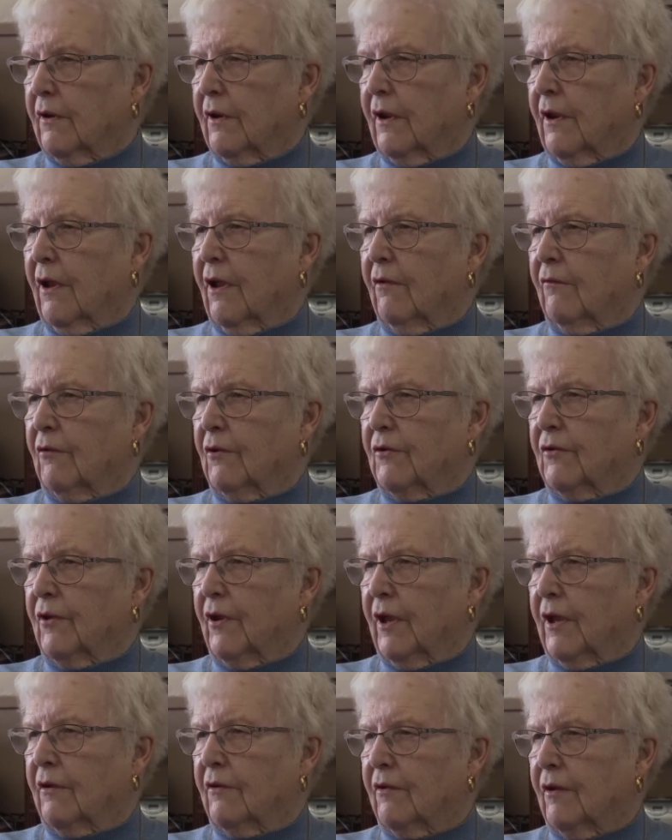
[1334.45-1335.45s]
They always
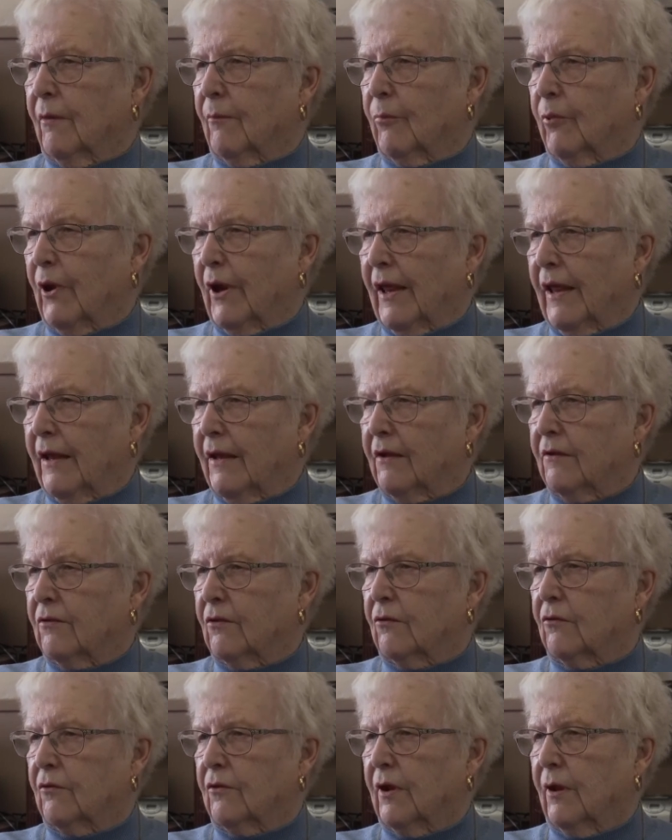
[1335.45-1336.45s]
had some plays
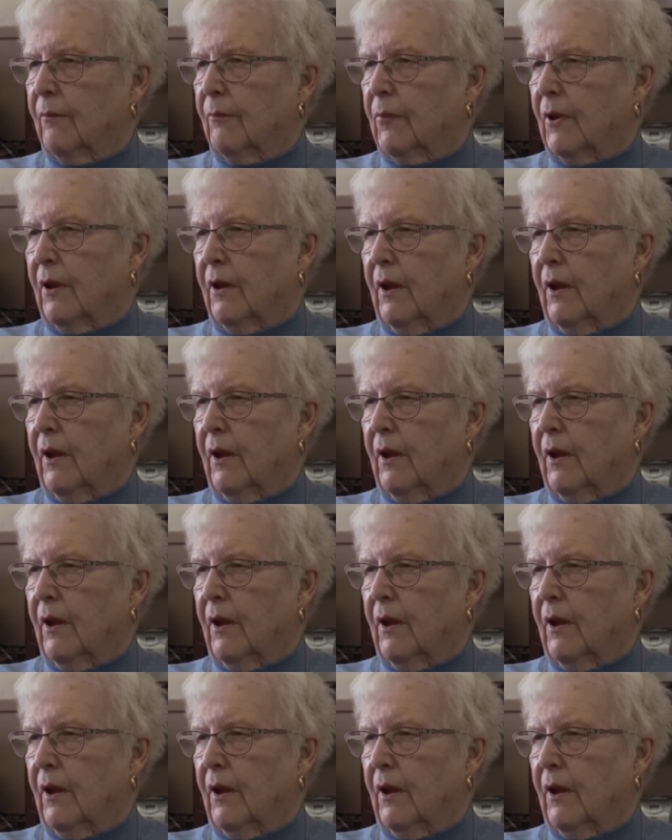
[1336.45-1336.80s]
or something.